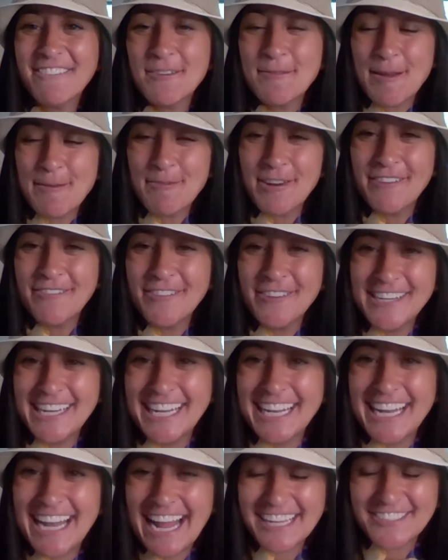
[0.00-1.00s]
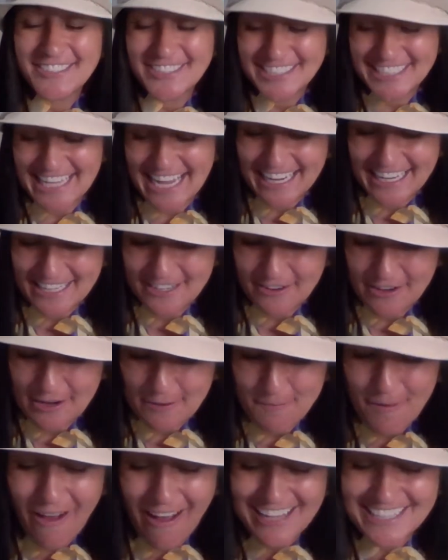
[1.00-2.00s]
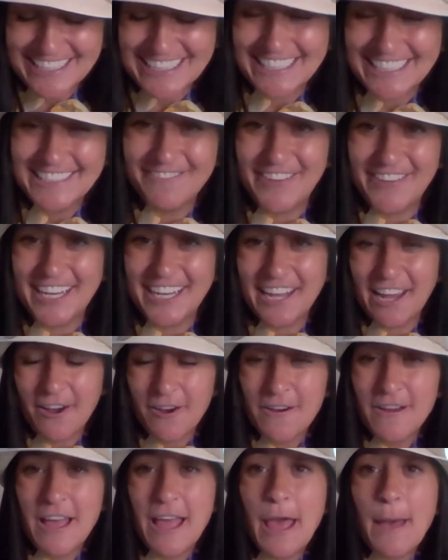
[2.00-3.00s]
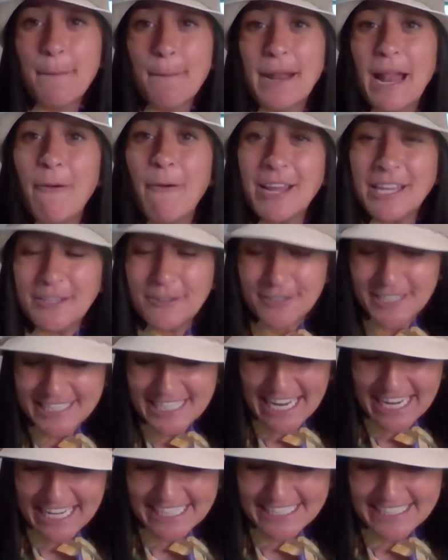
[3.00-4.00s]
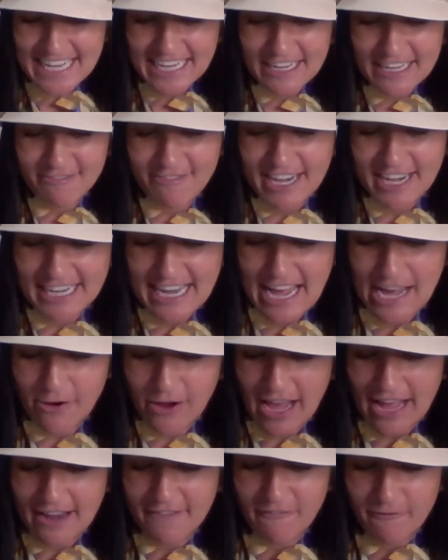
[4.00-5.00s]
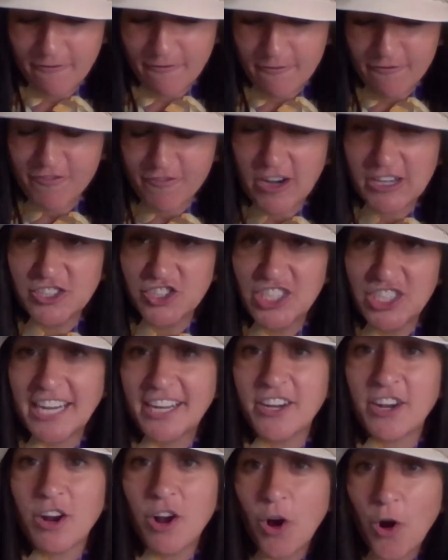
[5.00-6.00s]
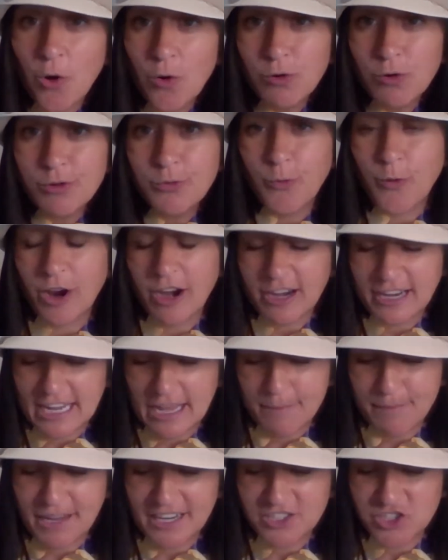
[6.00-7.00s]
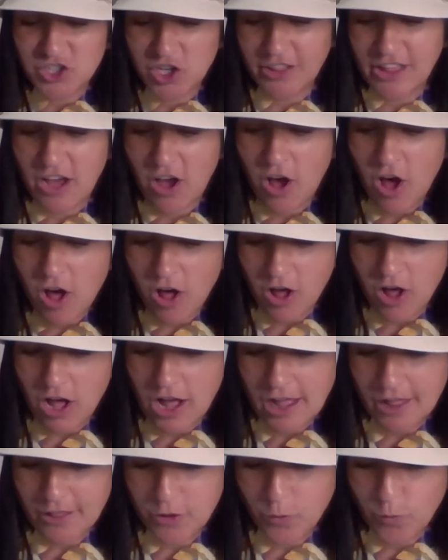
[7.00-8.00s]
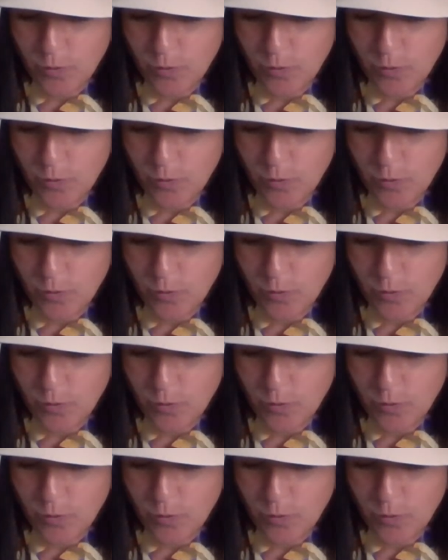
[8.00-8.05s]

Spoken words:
remember if you need an extra second, you can pause this video, but I want you to take a second right now and first check your own work and make sure that all the